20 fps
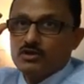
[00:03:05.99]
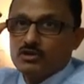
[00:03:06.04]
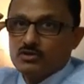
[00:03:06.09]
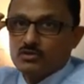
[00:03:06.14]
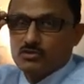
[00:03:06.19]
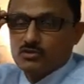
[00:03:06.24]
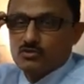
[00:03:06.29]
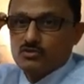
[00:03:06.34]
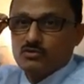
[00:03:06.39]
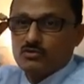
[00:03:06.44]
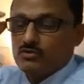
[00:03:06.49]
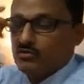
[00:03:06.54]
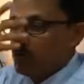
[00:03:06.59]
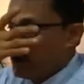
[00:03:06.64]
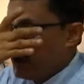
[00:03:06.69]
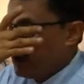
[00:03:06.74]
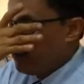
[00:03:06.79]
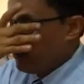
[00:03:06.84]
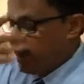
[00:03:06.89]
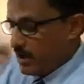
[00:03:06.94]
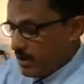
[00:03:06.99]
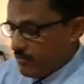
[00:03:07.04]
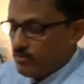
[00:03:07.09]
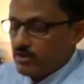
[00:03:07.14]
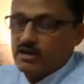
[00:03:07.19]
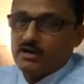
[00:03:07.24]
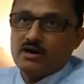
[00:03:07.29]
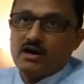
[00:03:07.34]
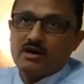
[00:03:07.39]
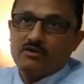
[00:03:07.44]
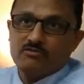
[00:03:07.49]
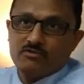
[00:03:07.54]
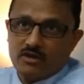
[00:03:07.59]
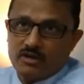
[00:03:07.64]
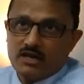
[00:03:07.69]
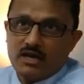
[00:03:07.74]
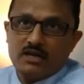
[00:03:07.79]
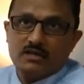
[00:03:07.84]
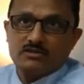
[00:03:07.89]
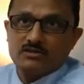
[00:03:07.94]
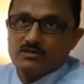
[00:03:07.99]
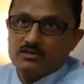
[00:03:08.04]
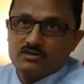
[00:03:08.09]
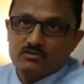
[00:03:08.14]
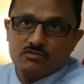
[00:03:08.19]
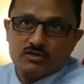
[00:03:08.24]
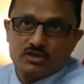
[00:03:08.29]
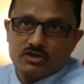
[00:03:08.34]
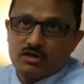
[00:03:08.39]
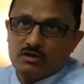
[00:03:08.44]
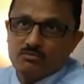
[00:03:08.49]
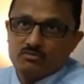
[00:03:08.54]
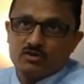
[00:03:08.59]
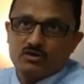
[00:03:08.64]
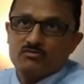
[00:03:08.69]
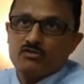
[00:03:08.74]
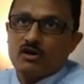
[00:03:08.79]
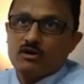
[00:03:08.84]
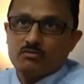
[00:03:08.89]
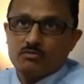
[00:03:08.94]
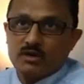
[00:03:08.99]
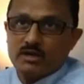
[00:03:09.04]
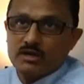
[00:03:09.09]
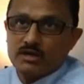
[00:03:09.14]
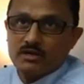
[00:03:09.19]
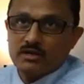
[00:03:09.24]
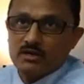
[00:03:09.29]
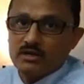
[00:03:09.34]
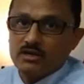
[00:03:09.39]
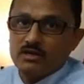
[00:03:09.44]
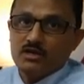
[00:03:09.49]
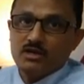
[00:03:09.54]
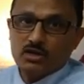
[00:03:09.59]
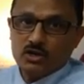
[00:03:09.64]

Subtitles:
So, and we have a graph analysis which comes out automatically.